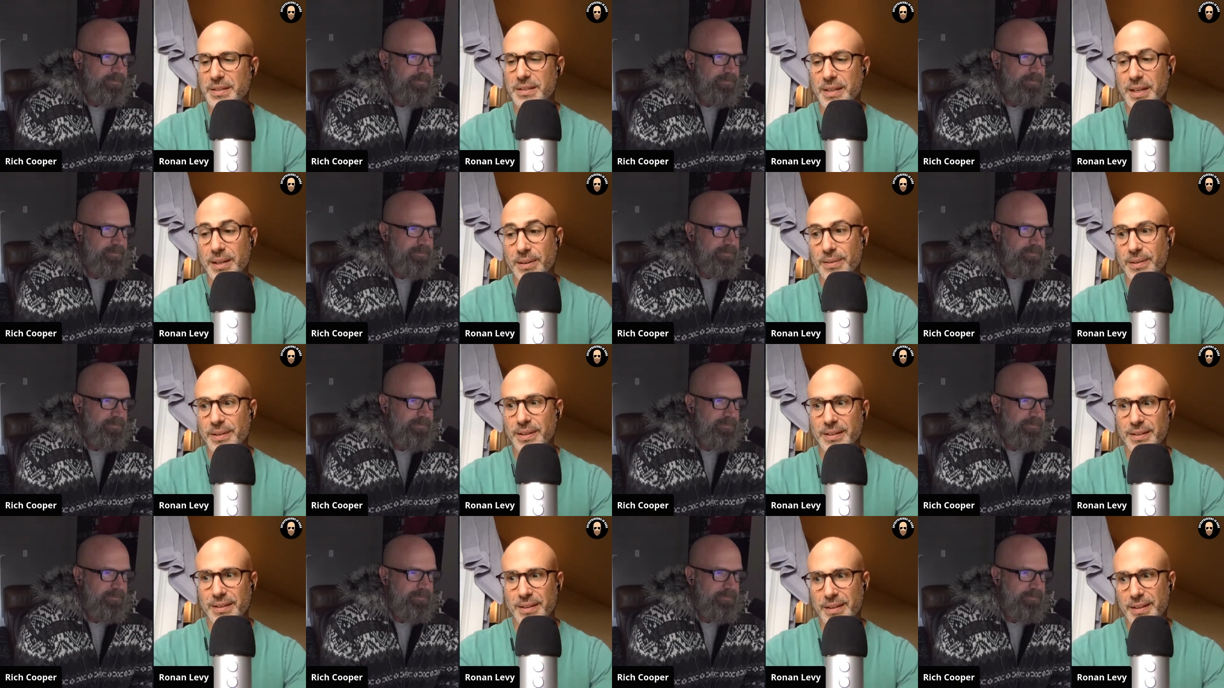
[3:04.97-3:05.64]
Speaker 1: And now,
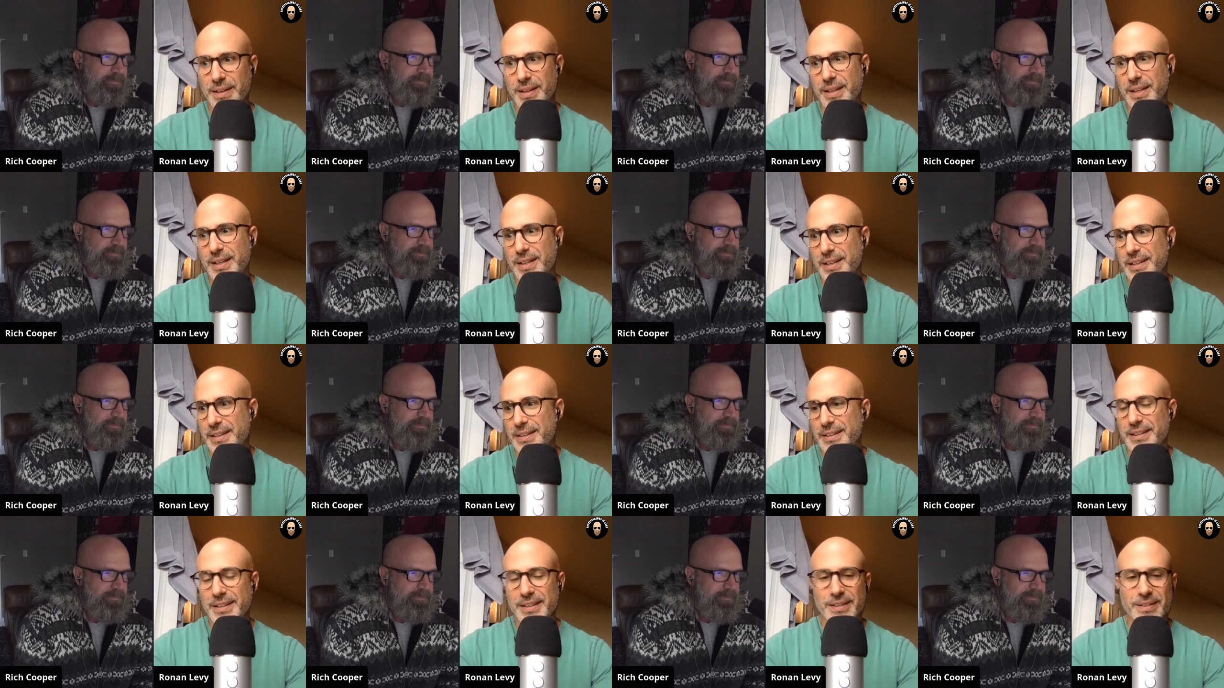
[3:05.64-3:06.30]
like,
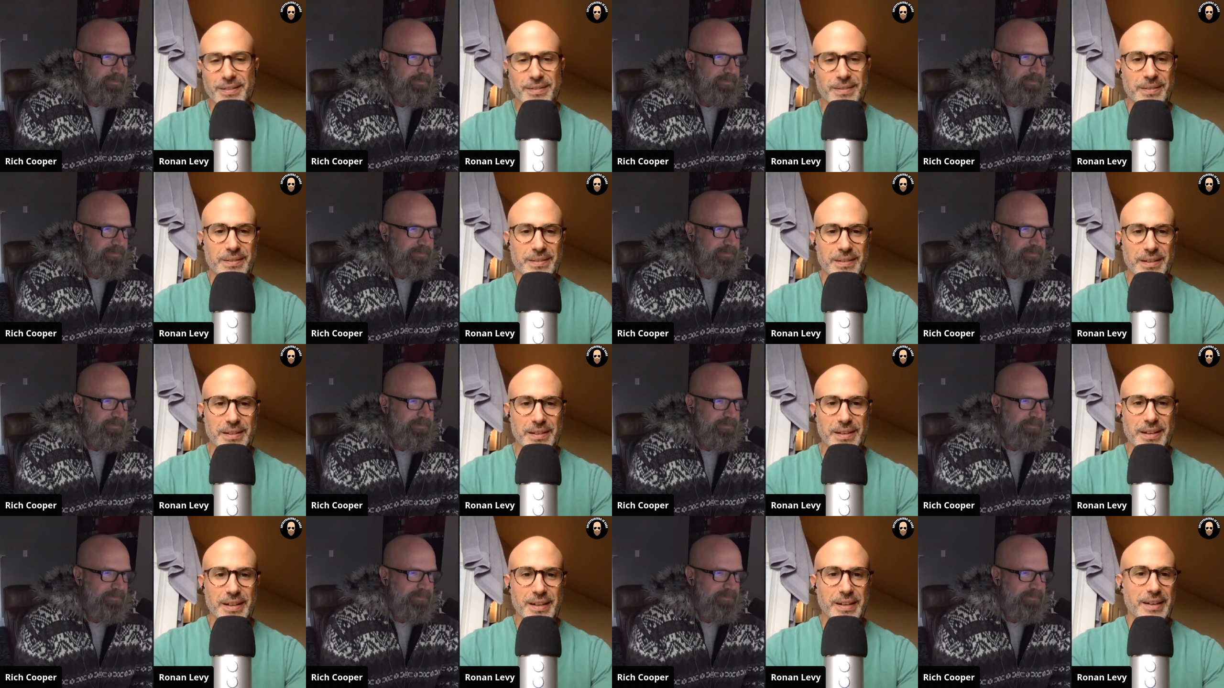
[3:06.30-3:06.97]
you know,
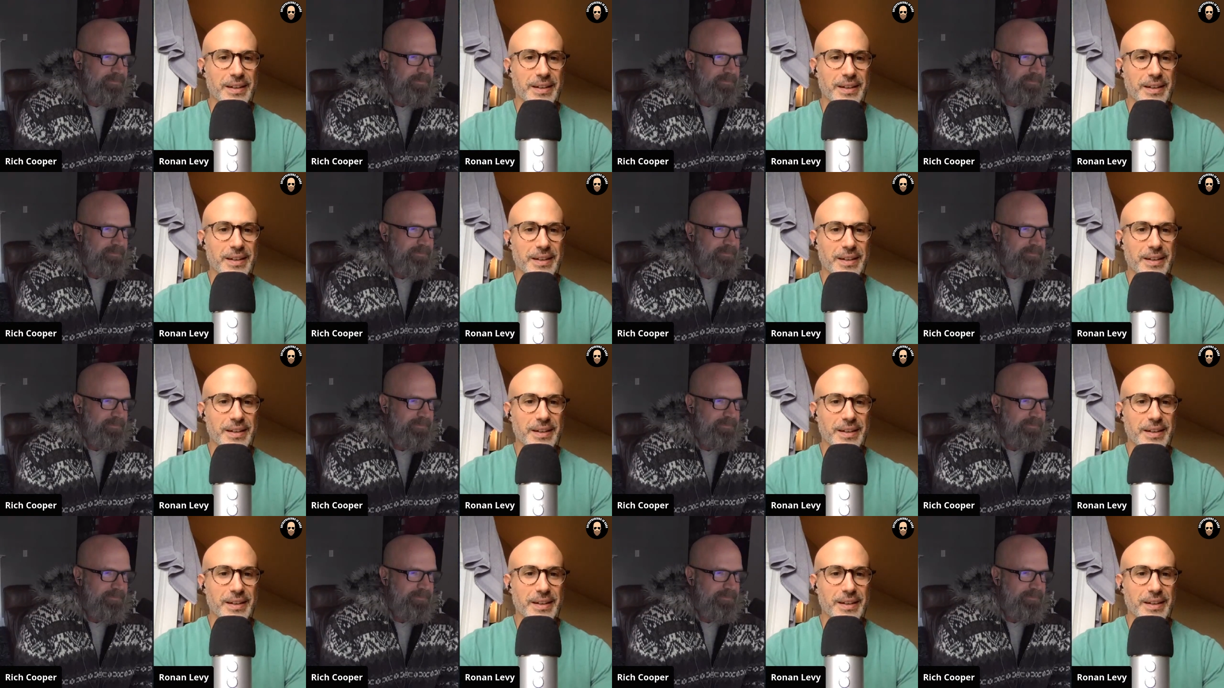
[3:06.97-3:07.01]
uh,